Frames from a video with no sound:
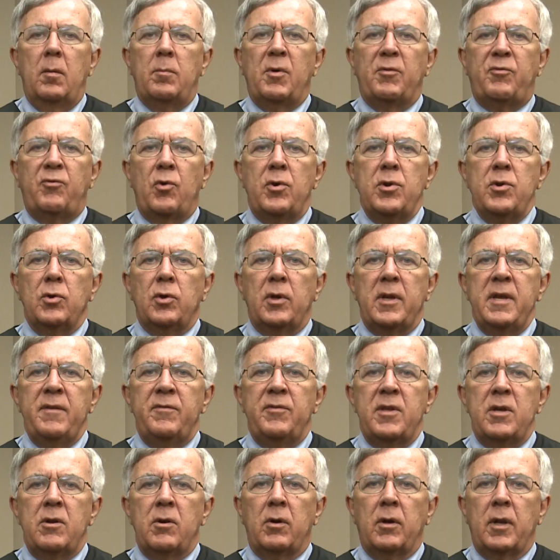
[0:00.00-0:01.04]
Before you leave
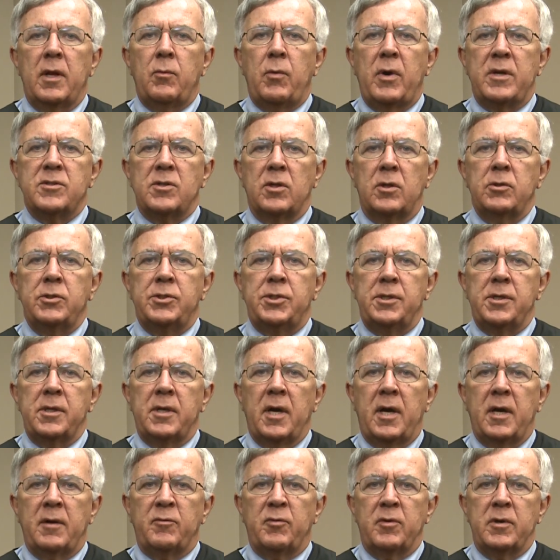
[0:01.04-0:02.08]
the early resolution
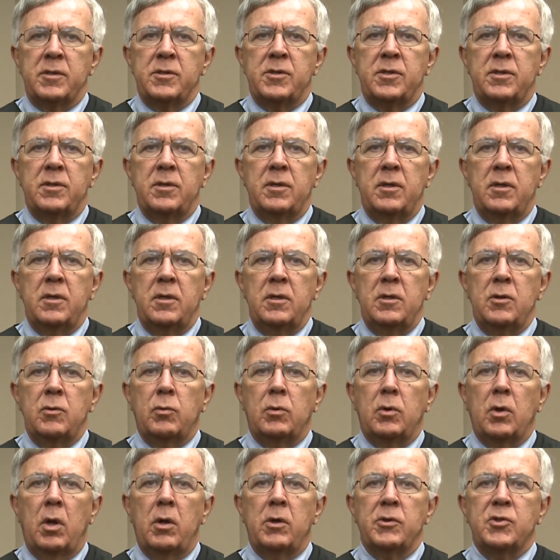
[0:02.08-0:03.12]
conference, you
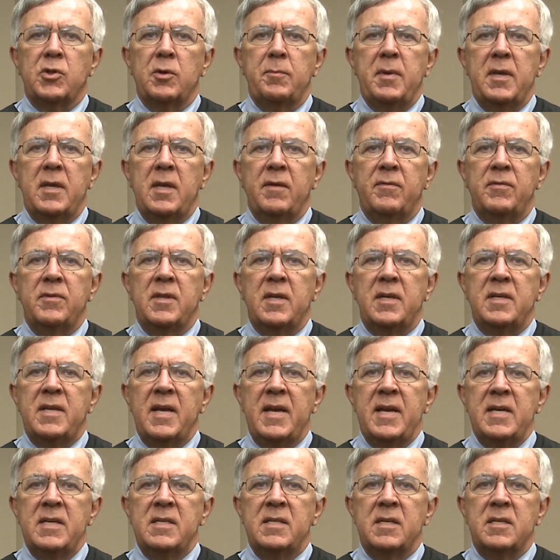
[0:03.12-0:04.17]
will also be given the
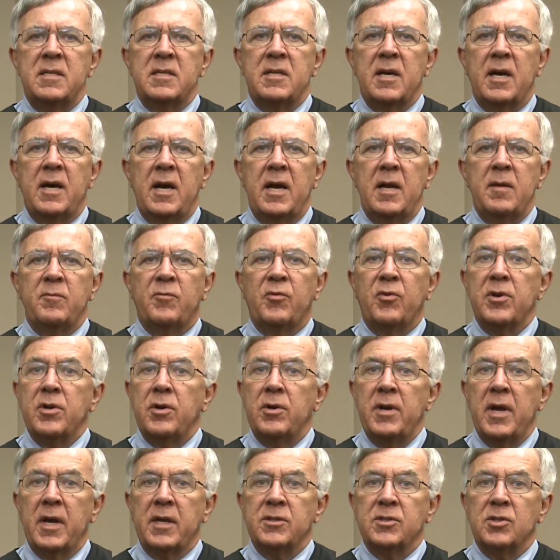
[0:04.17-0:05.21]
date and time for your
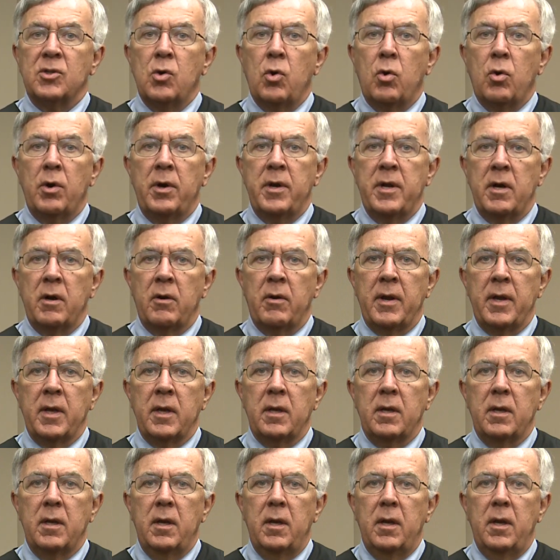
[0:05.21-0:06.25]
next court hearing,
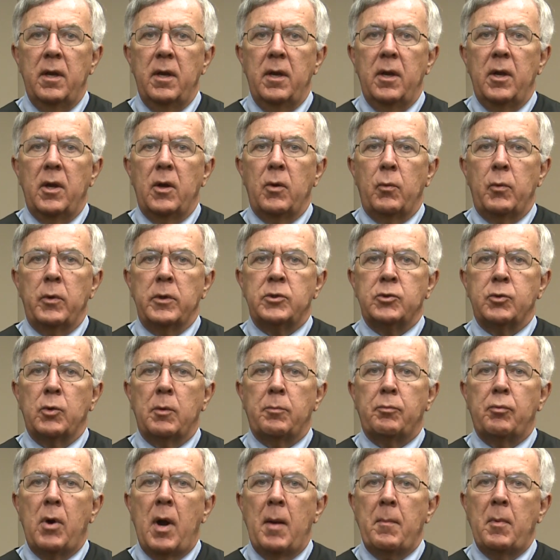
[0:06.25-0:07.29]
which will
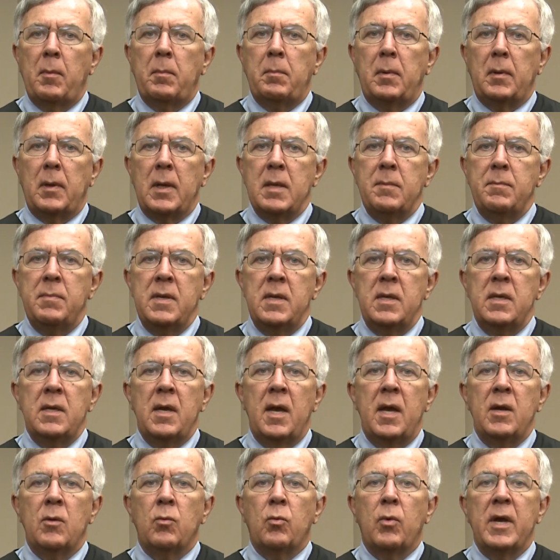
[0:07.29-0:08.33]
probably be
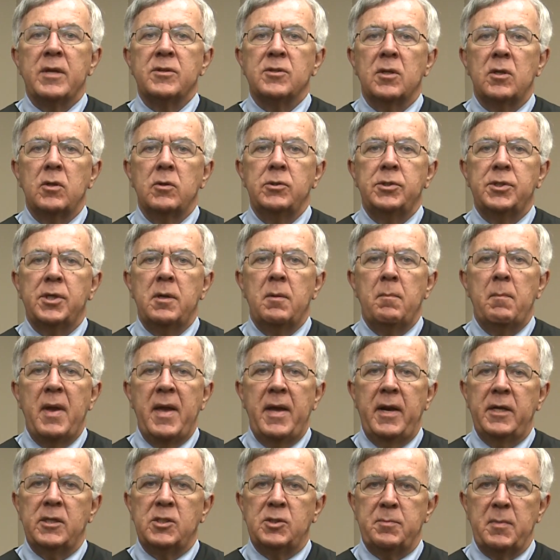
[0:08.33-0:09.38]
a resolution
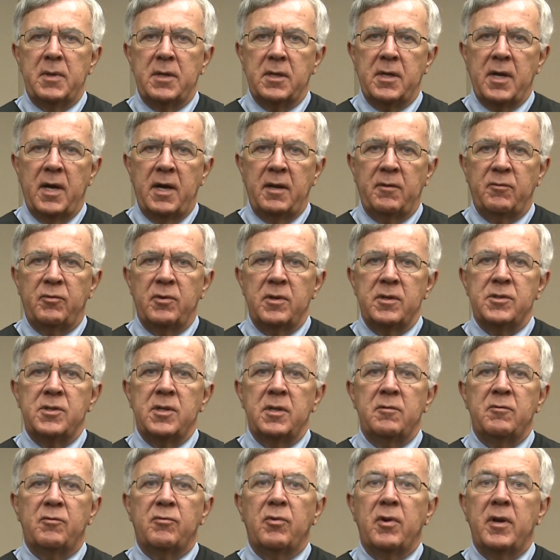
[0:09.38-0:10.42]
management conference
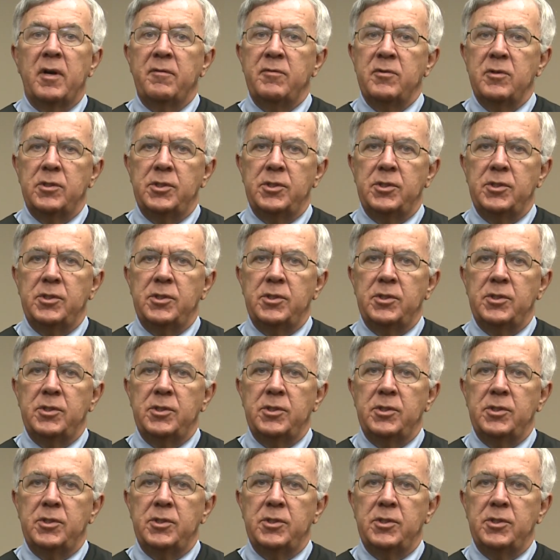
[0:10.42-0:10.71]
in front of your